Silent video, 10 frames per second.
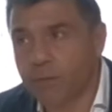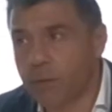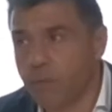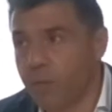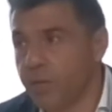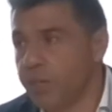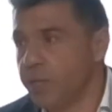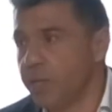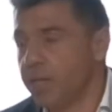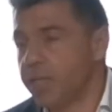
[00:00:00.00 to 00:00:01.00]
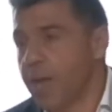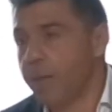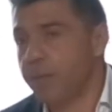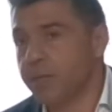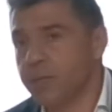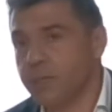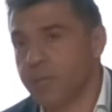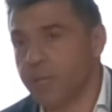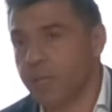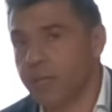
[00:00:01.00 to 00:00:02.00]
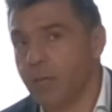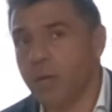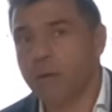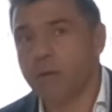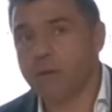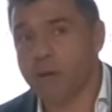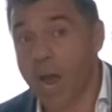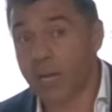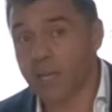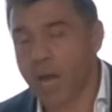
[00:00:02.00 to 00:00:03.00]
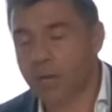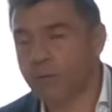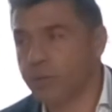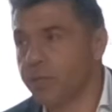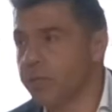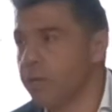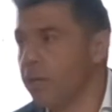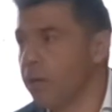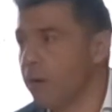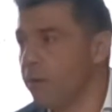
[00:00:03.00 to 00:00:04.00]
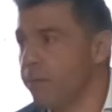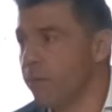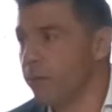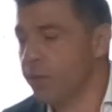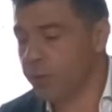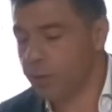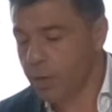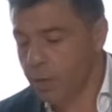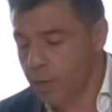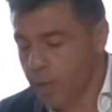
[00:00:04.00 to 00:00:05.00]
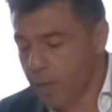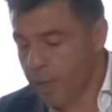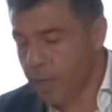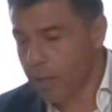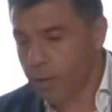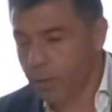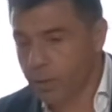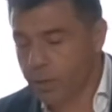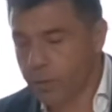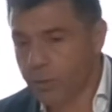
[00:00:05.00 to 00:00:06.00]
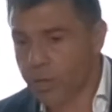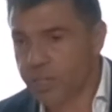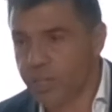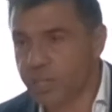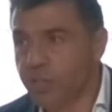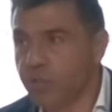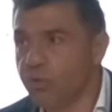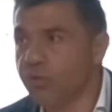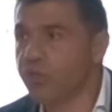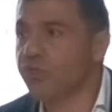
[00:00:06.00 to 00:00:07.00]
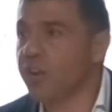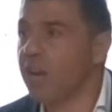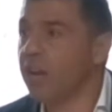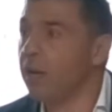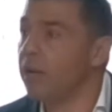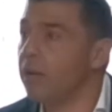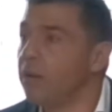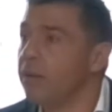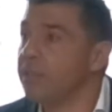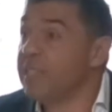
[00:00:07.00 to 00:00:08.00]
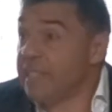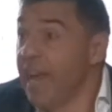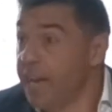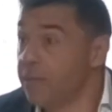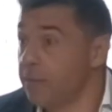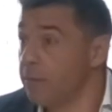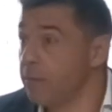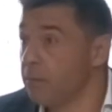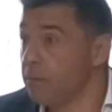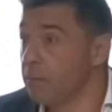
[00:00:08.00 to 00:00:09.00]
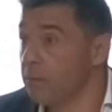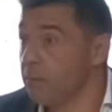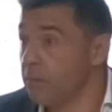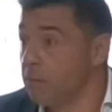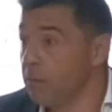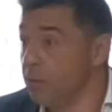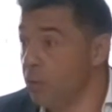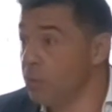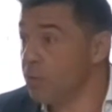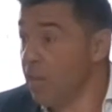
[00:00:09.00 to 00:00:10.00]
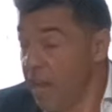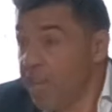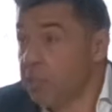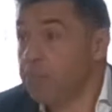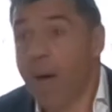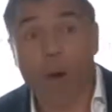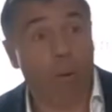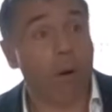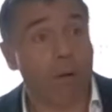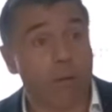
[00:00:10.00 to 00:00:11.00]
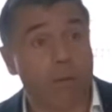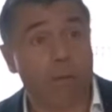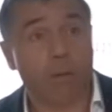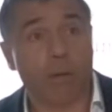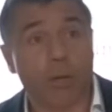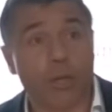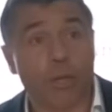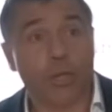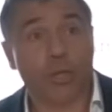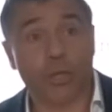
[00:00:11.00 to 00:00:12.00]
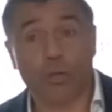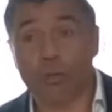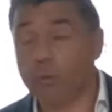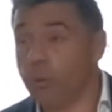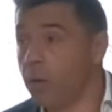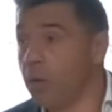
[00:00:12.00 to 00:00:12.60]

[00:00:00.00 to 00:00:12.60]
of the community, as it happens still in 9 countries in the Caribbean region, where you're talking is the institutional state using its power to